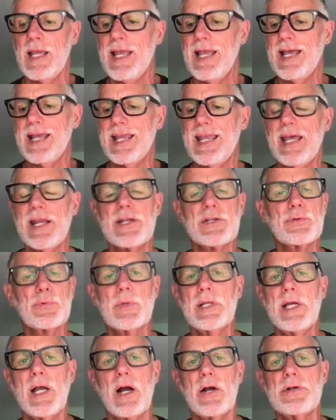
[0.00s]
Again, it's
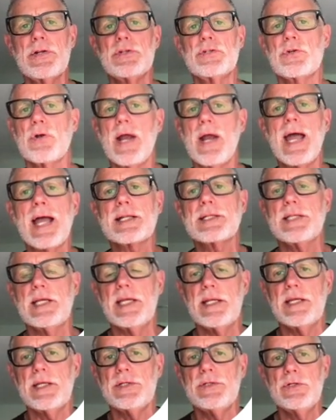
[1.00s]
really hard to track
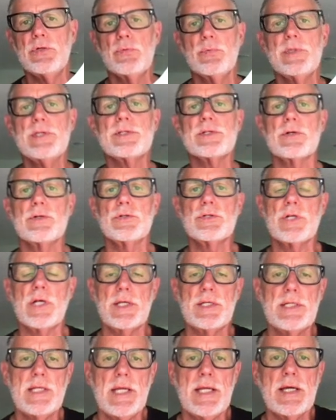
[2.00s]
data and do research on
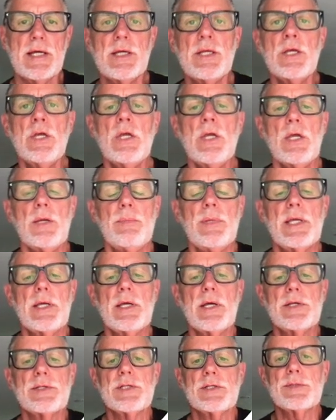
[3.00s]
data because